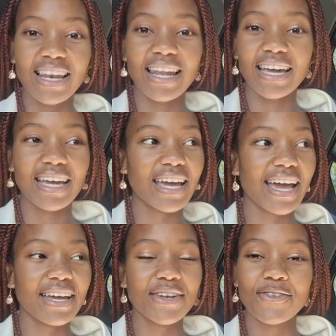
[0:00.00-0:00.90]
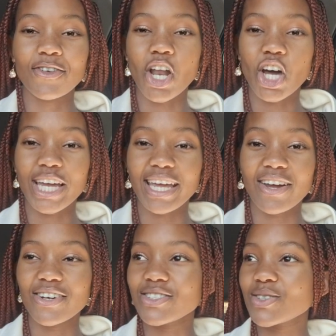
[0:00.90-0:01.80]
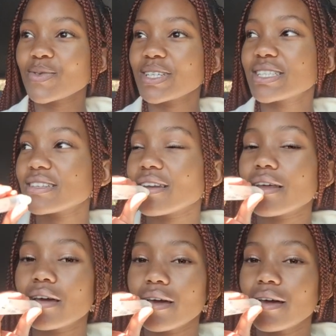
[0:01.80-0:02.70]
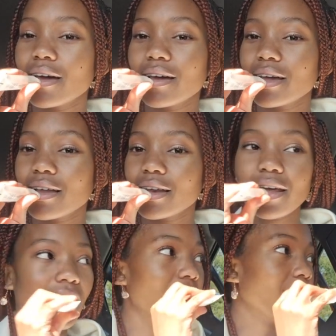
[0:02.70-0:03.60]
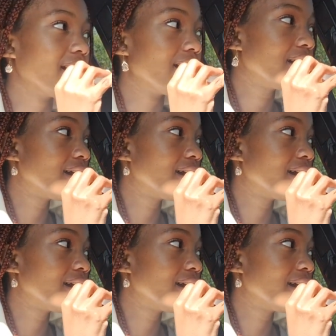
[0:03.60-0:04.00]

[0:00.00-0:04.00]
Like, add vlogging onto it. Nah.